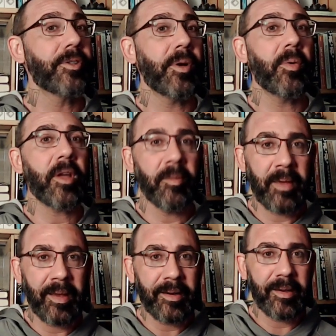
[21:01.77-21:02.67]

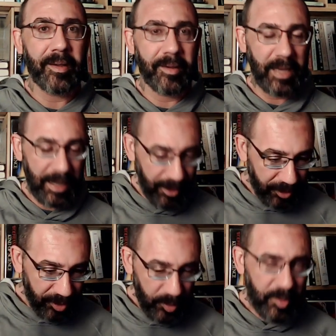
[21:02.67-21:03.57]
recommend
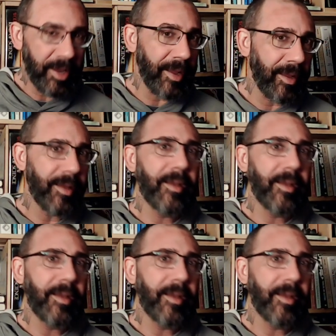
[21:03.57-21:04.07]
including